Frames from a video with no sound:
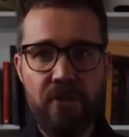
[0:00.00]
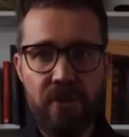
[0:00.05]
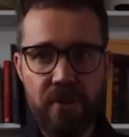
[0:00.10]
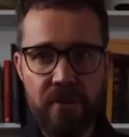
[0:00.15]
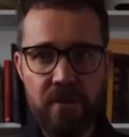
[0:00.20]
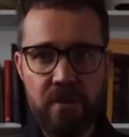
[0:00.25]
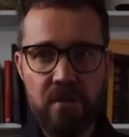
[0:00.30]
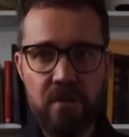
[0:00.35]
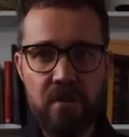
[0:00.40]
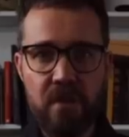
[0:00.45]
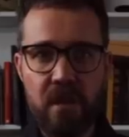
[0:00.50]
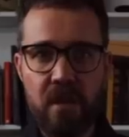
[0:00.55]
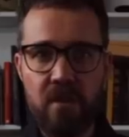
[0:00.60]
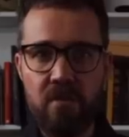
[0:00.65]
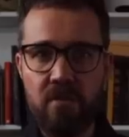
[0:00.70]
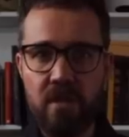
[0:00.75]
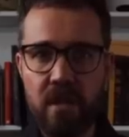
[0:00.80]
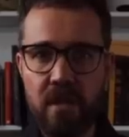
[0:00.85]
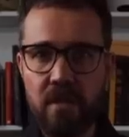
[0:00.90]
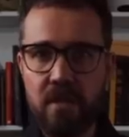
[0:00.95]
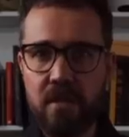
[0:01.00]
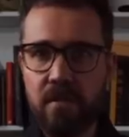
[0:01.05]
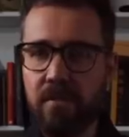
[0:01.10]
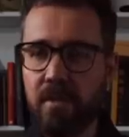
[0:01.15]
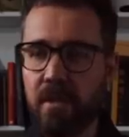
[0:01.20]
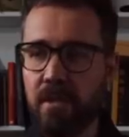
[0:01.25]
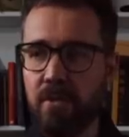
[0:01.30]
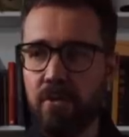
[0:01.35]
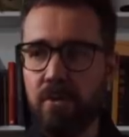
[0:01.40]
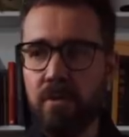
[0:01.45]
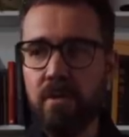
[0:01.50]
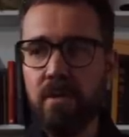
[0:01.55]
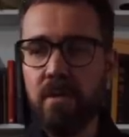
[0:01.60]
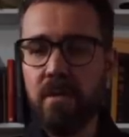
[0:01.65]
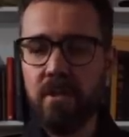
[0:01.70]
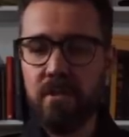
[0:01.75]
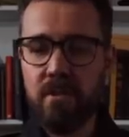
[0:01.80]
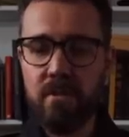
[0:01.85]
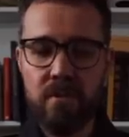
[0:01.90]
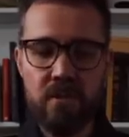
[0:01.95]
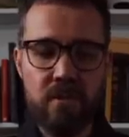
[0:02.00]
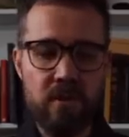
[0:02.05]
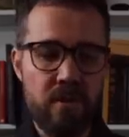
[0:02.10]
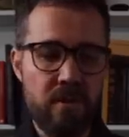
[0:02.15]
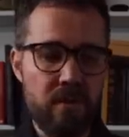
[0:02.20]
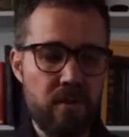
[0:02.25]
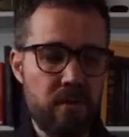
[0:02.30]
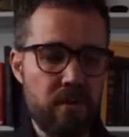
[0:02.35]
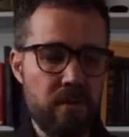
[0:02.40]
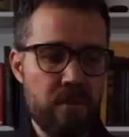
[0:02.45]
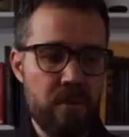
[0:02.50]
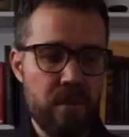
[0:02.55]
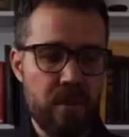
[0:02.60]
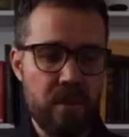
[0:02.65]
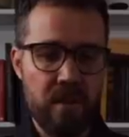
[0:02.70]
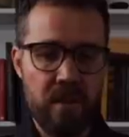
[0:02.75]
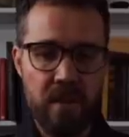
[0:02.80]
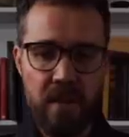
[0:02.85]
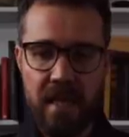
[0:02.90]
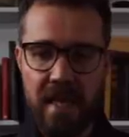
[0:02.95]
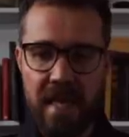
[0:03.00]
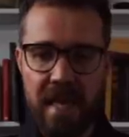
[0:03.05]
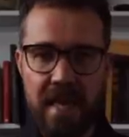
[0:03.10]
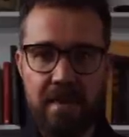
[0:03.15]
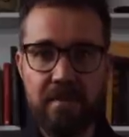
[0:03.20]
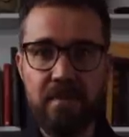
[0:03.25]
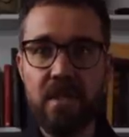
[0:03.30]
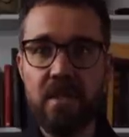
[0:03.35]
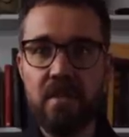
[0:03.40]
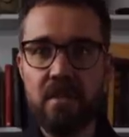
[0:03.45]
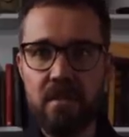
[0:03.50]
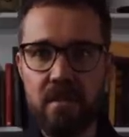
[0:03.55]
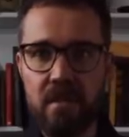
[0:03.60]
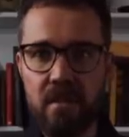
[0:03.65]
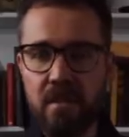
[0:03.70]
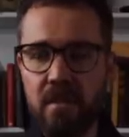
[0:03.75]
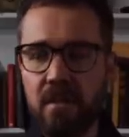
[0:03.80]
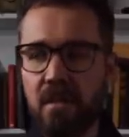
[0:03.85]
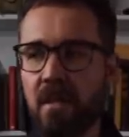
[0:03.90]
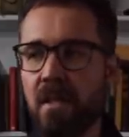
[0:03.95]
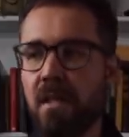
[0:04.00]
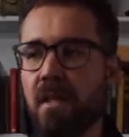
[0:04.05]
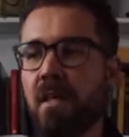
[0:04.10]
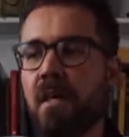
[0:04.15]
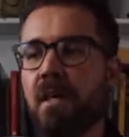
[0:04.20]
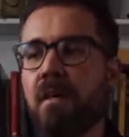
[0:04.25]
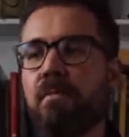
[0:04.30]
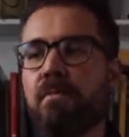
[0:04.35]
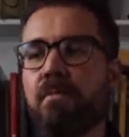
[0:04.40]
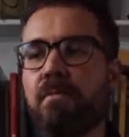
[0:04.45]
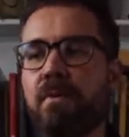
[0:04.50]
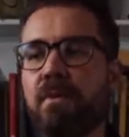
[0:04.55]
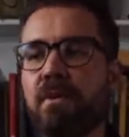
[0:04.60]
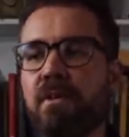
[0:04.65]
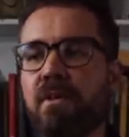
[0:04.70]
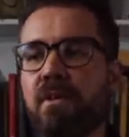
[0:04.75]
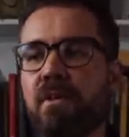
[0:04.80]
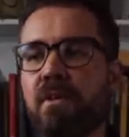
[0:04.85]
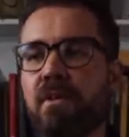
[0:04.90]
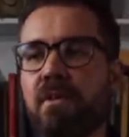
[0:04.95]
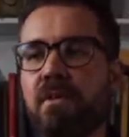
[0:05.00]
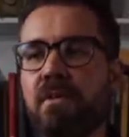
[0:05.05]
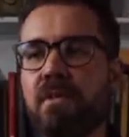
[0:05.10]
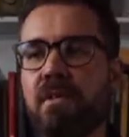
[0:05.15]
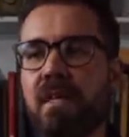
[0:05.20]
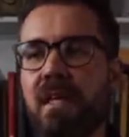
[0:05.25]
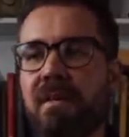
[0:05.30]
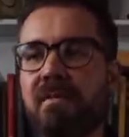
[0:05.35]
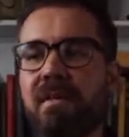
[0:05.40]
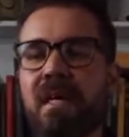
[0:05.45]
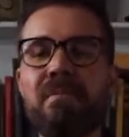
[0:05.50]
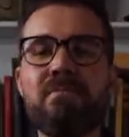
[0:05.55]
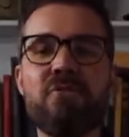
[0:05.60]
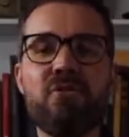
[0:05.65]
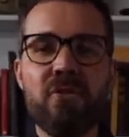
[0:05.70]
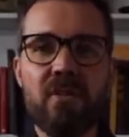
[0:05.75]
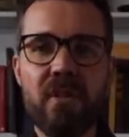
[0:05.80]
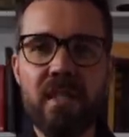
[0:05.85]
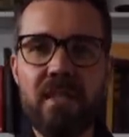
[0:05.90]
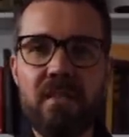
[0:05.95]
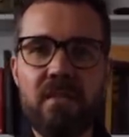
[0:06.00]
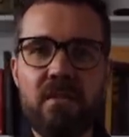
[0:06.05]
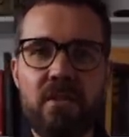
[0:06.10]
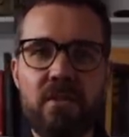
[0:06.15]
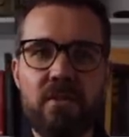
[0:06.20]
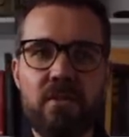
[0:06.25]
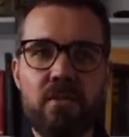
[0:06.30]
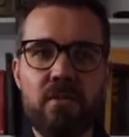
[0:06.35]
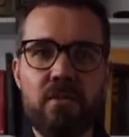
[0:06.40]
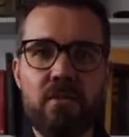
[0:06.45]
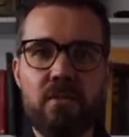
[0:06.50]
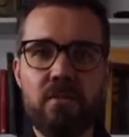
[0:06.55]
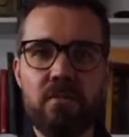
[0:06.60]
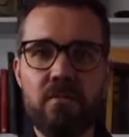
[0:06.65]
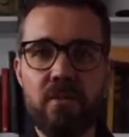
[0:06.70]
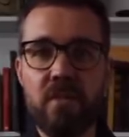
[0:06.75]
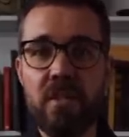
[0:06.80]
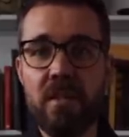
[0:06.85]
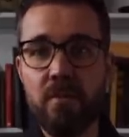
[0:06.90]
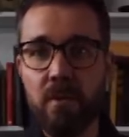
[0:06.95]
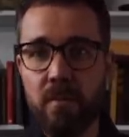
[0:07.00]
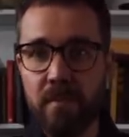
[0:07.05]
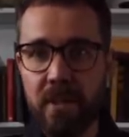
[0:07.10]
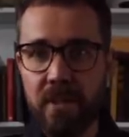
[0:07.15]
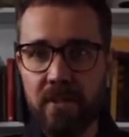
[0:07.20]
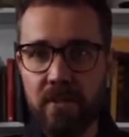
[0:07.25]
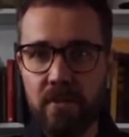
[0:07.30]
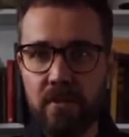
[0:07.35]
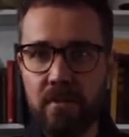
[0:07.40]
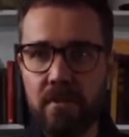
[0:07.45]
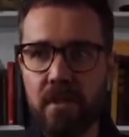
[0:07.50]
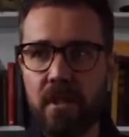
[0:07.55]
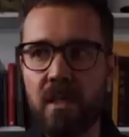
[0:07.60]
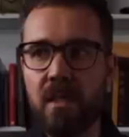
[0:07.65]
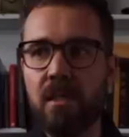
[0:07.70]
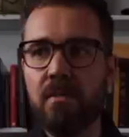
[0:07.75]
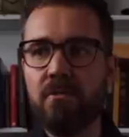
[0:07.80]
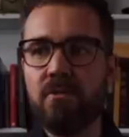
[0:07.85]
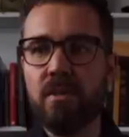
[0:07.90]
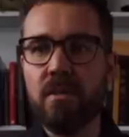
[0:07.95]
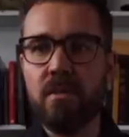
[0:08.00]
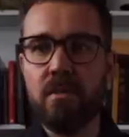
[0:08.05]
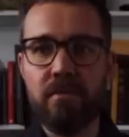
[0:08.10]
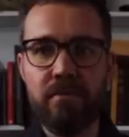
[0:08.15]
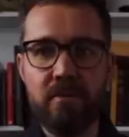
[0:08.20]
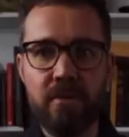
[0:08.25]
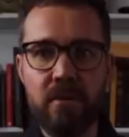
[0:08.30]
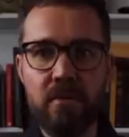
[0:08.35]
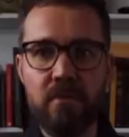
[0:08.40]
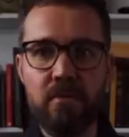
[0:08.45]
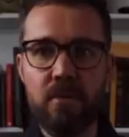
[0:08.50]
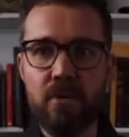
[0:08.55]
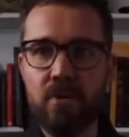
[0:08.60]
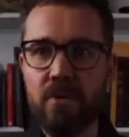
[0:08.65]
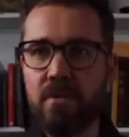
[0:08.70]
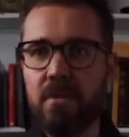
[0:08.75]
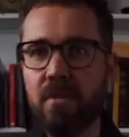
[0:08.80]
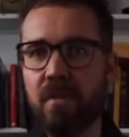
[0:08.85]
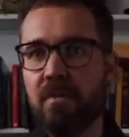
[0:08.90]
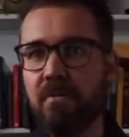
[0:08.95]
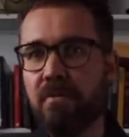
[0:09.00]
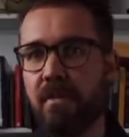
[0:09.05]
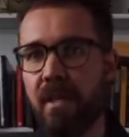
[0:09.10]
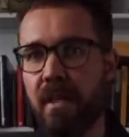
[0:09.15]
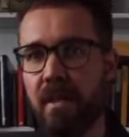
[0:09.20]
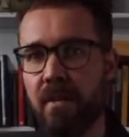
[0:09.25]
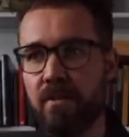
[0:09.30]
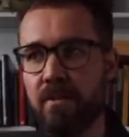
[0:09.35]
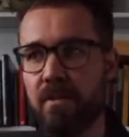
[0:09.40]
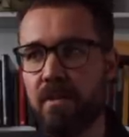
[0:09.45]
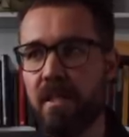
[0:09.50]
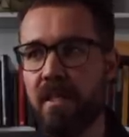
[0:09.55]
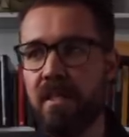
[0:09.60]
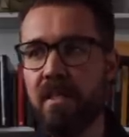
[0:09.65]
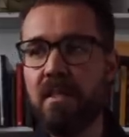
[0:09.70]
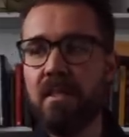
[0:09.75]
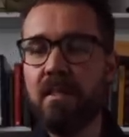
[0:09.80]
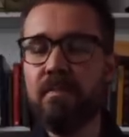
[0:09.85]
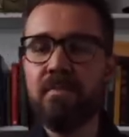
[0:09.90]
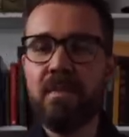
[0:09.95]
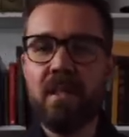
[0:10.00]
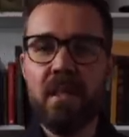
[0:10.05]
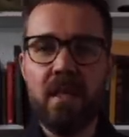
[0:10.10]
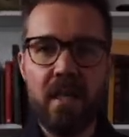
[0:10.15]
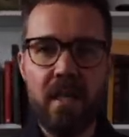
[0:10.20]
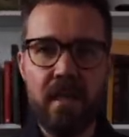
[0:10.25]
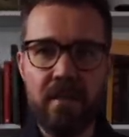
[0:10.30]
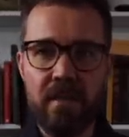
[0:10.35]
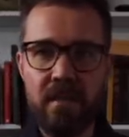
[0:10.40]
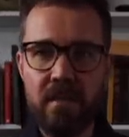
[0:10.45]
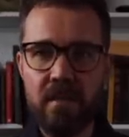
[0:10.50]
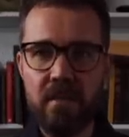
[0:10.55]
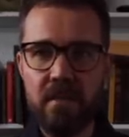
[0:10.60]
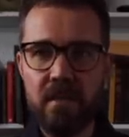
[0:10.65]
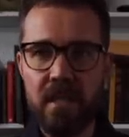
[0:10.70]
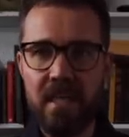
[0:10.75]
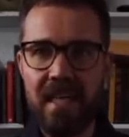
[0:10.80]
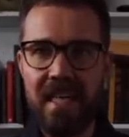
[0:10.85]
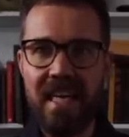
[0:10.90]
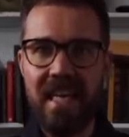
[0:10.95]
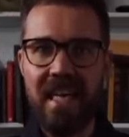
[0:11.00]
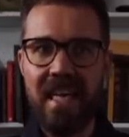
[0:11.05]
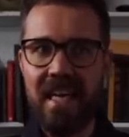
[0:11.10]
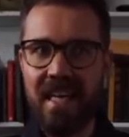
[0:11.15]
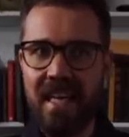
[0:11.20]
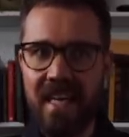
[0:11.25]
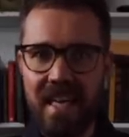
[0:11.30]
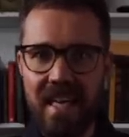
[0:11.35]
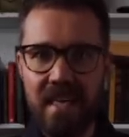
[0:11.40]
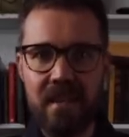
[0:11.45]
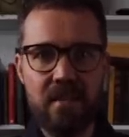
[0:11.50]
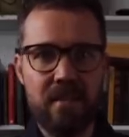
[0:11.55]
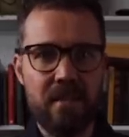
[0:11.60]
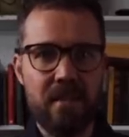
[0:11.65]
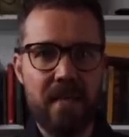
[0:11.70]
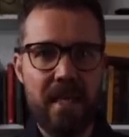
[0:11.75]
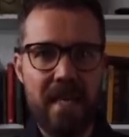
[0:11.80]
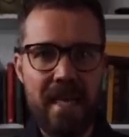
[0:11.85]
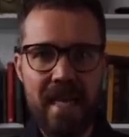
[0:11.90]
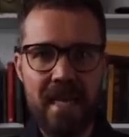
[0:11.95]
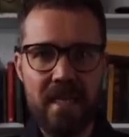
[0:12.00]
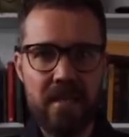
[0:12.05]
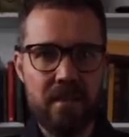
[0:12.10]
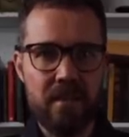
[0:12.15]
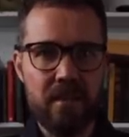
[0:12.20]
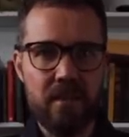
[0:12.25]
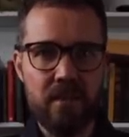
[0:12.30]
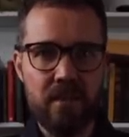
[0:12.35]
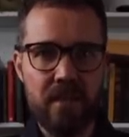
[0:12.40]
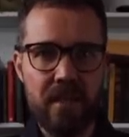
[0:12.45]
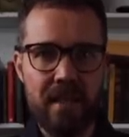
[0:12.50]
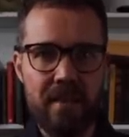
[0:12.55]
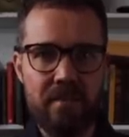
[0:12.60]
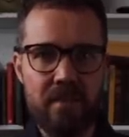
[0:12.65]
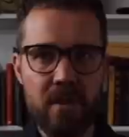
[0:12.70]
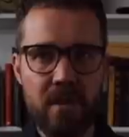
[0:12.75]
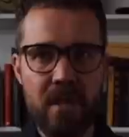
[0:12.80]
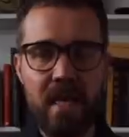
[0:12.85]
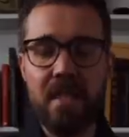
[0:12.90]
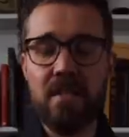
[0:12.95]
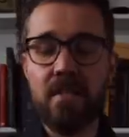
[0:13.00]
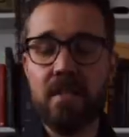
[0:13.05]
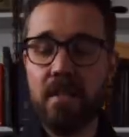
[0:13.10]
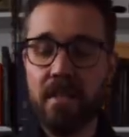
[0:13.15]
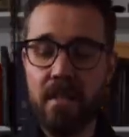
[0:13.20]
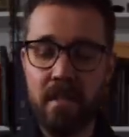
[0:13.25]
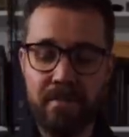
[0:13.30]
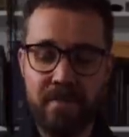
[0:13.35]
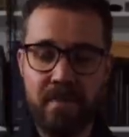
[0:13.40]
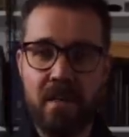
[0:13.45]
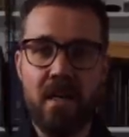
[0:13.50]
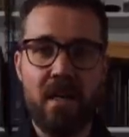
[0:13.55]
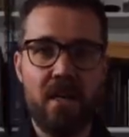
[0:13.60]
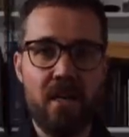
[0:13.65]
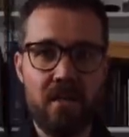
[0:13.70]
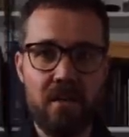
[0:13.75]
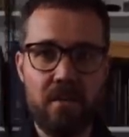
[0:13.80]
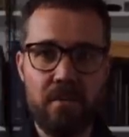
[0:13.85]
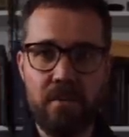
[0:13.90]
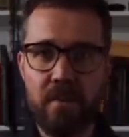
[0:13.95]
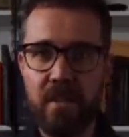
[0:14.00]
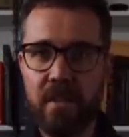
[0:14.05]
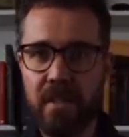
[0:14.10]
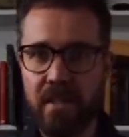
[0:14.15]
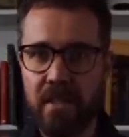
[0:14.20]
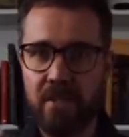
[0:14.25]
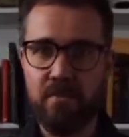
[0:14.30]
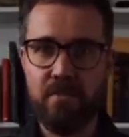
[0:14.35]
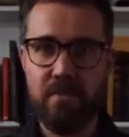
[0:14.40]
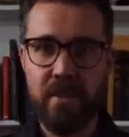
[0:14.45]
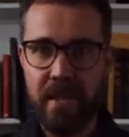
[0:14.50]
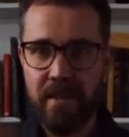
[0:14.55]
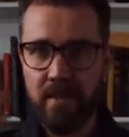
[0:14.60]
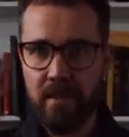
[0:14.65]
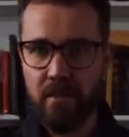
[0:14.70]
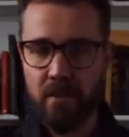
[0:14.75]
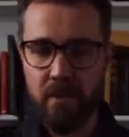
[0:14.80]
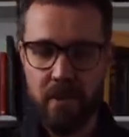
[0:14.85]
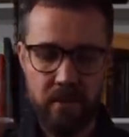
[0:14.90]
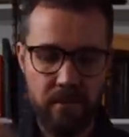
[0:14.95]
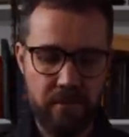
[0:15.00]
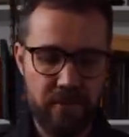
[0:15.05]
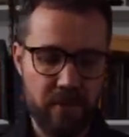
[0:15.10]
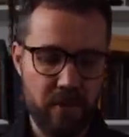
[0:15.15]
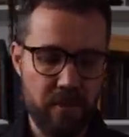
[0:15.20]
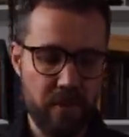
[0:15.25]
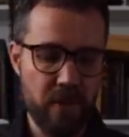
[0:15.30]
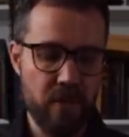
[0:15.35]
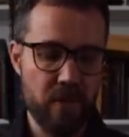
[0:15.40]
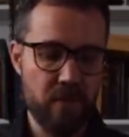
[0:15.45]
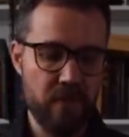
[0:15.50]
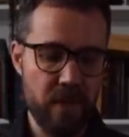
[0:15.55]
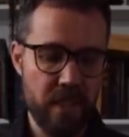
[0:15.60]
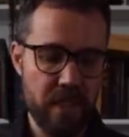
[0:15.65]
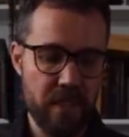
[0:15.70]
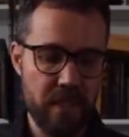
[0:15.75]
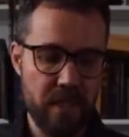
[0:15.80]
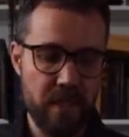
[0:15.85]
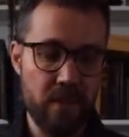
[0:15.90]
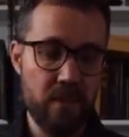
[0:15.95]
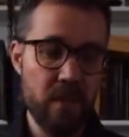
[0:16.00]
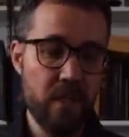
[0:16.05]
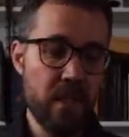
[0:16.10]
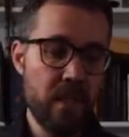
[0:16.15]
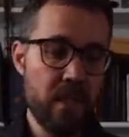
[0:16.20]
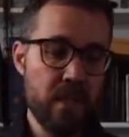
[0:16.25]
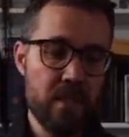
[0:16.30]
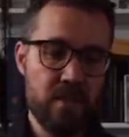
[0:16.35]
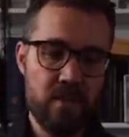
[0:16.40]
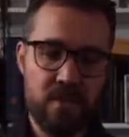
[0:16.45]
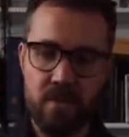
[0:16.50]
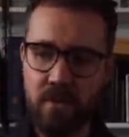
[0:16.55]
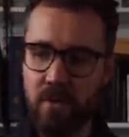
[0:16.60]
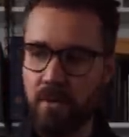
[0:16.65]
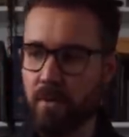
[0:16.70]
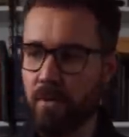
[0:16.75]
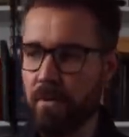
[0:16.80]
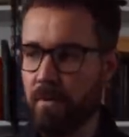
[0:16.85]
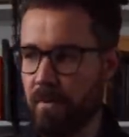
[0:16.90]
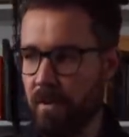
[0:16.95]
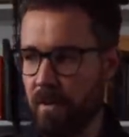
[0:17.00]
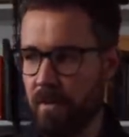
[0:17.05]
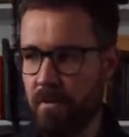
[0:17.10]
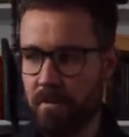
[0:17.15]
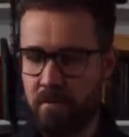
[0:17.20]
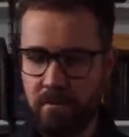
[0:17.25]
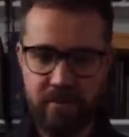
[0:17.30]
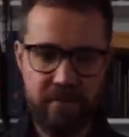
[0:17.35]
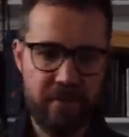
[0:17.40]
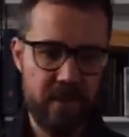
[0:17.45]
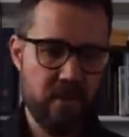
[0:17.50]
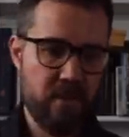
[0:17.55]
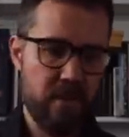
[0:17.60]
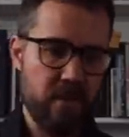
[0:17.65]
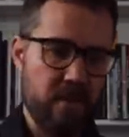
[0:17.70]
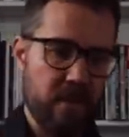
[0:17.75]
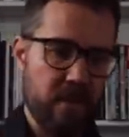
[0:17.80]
This is a relatively new addition to the MDC because I'm trying to take more pictures and I'm trying to film more stuff outside. And this is an excellent, excellent little camera. Actually, arguably it's better than the one I'm filming on right now. So this fits